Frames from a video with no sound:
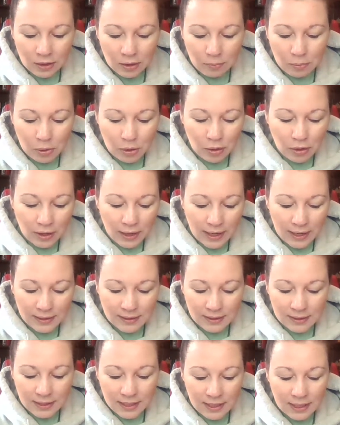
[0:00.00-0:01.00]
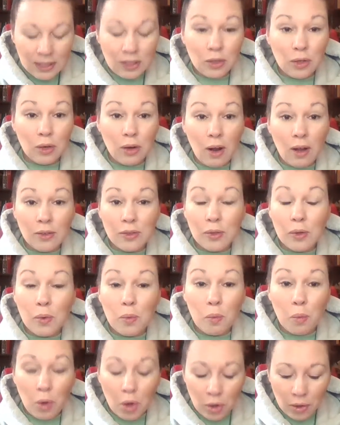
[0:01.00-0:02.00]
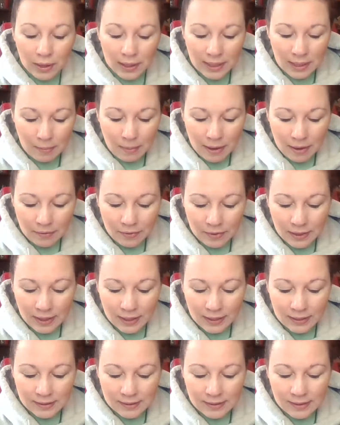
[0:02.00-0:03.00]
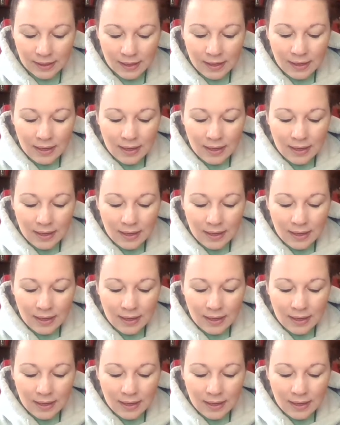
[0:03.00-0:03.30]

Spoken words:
You're procrastinating. You're also worrying about things.